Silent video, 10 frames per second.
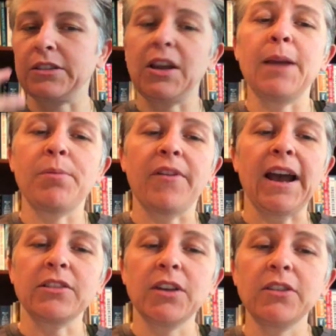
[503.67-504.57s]
type of
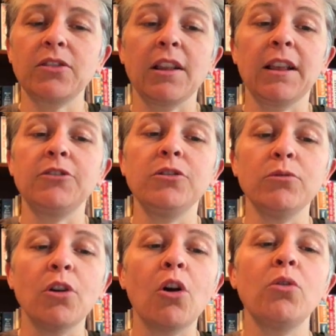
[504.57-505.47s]
access unless you
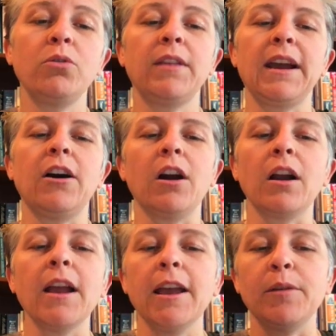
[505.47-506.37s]
know who they
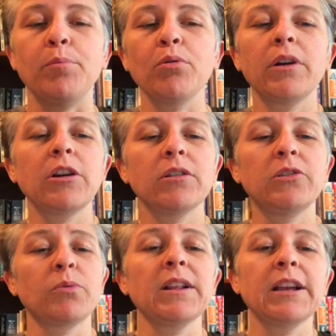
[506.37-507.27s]
are. Employer
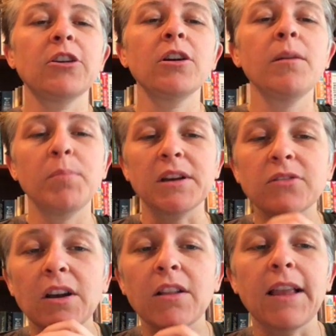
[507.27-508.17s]
is really good
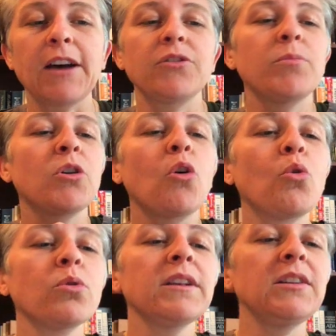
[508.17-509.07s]
because it allows them to
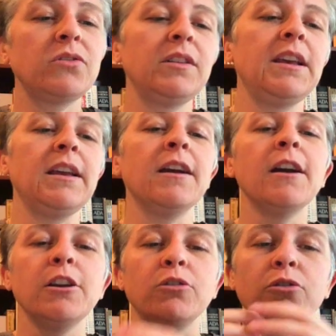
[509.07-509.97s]
only see
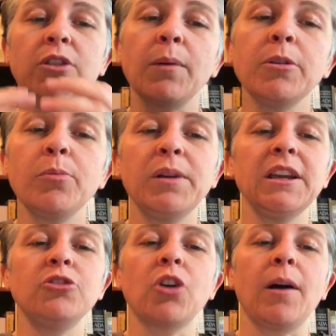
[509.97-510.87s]
your
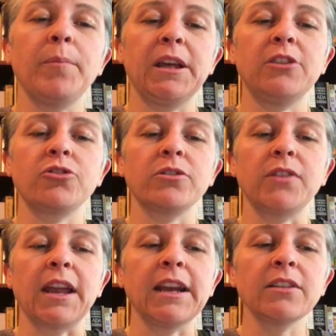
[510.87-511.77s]
WP job manager
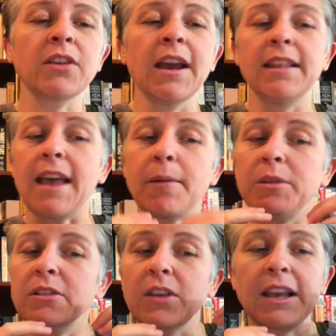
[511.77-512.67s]
settings. That
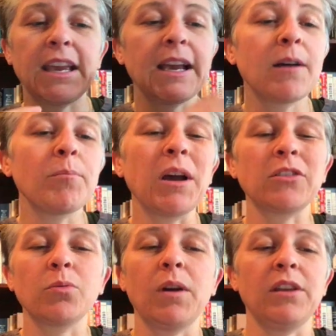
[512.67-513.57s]
means they can't
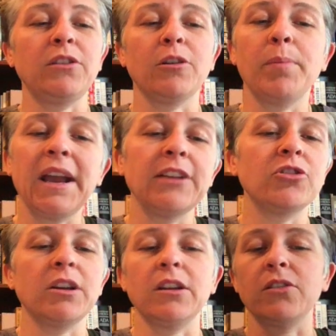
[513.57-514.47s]
mess with your
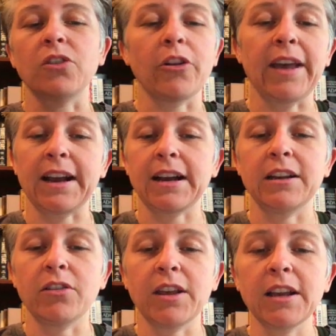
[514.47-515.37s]
pages, all that
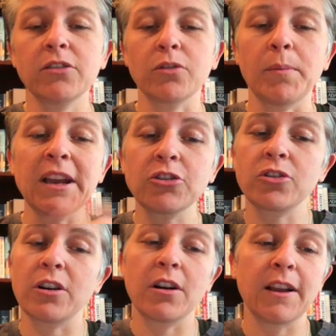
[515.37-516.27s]
kind of thing. So make
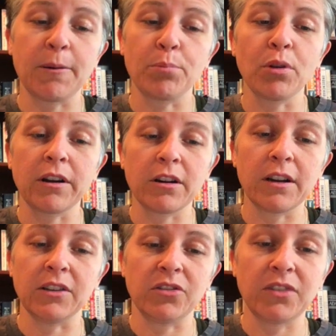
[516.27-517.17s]
sure employer
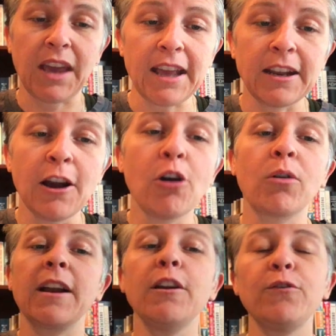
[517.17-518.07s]
is set,
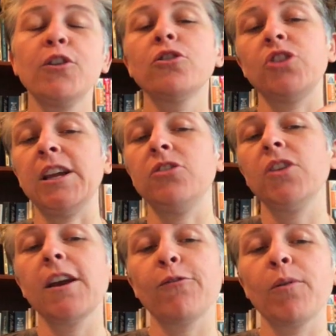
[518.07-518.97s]
or if you're
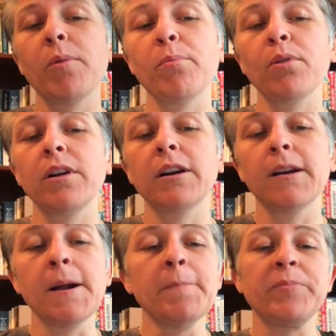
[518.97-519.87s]
changing it from
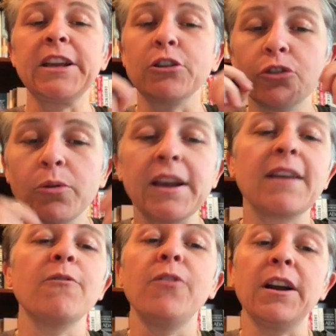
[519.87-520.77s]
employer, that you're doing
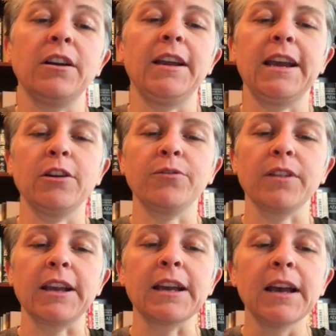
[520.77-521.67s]
it very
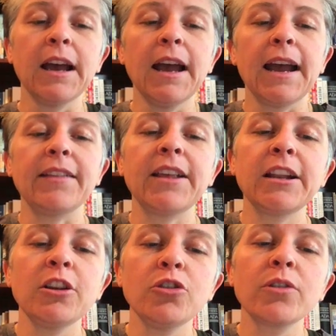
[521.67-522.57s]
carefully. And
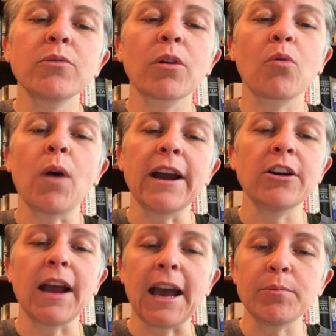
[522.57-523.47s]
then you can
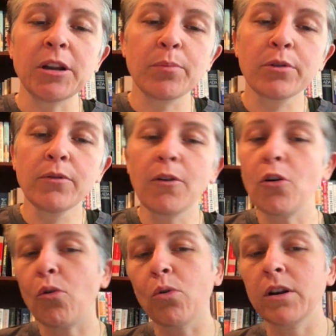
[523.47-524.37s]
require admin
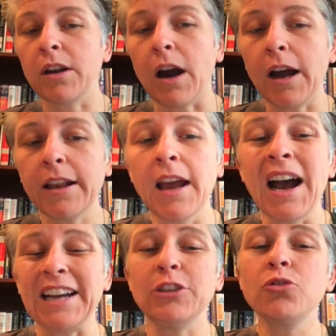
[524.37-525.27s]
approval or not.
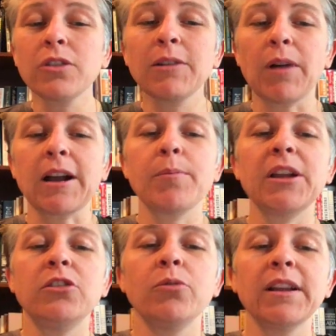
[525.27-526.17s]
I usually
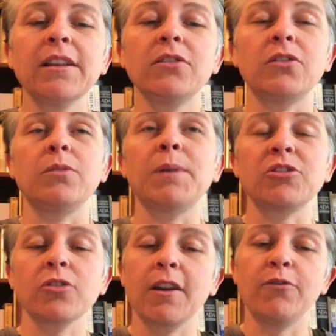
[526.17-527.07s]
recommend doing this,
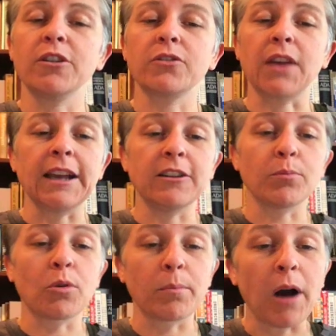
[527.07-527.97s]
especially if your site
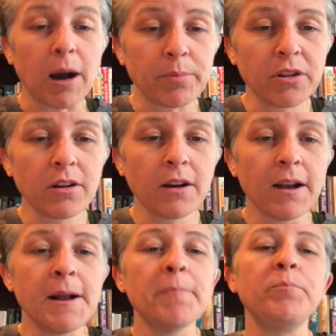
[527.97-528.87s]
is more popular,
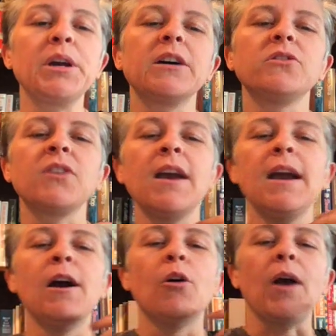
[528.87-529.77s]
because
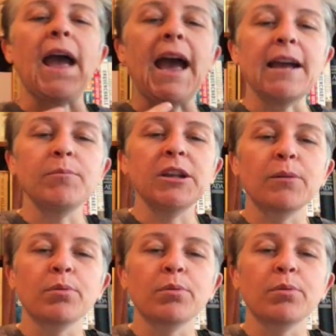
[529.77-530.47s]
admin